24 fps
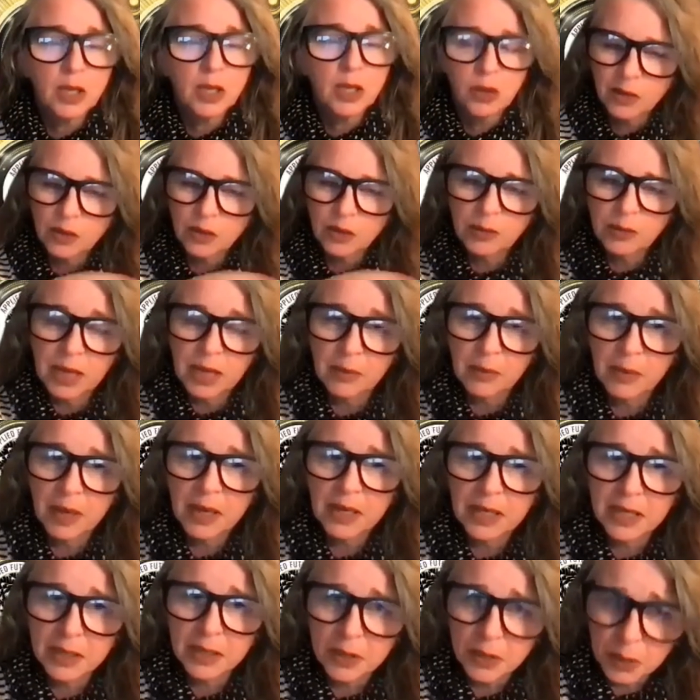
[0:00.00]
how you could make
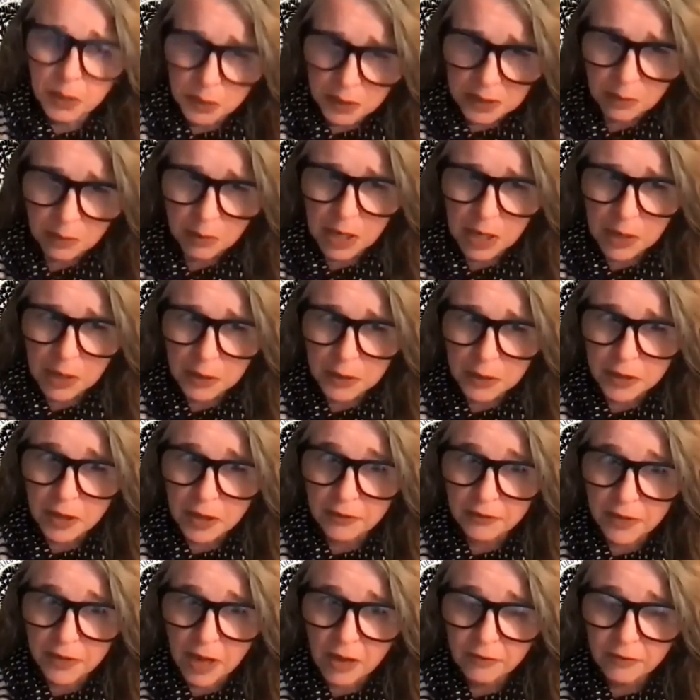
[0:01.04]
money is using
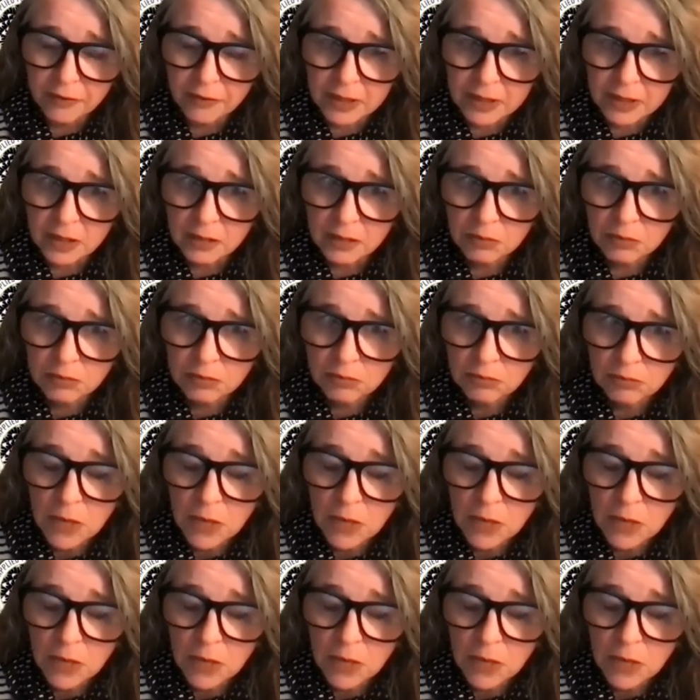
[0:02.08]
Microsoft Office.